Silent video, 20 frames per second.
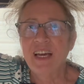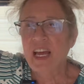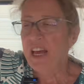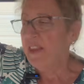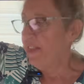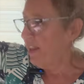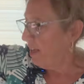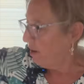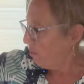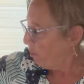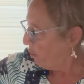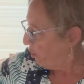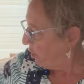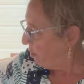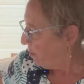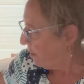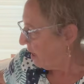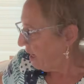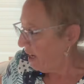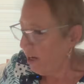and then
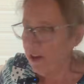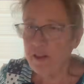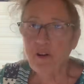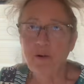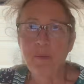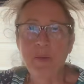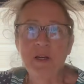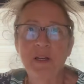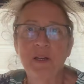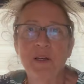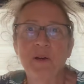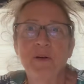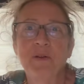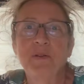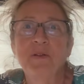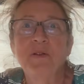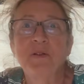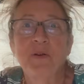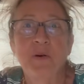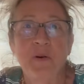put my other
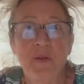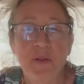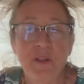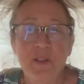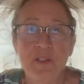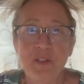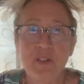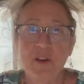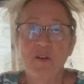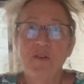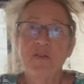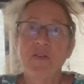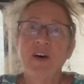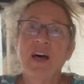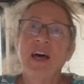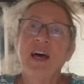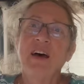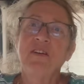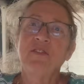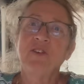pillows on the
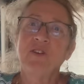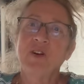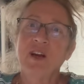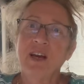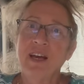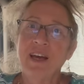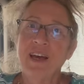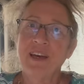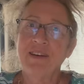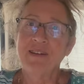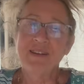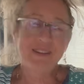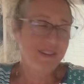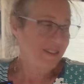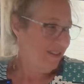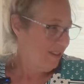sofa after I had